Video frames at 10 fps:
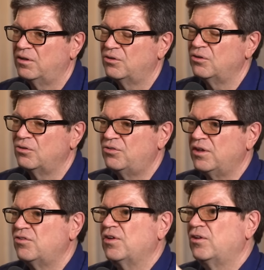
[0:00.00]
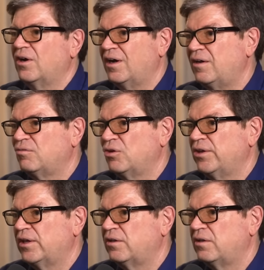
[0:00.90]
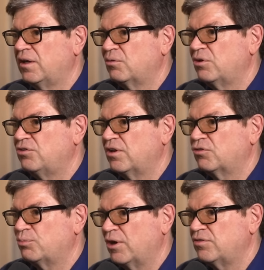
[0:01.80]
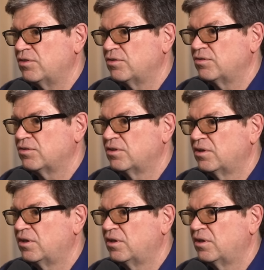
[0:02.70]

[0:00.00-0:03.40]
the, the thing is that the high level that language expresses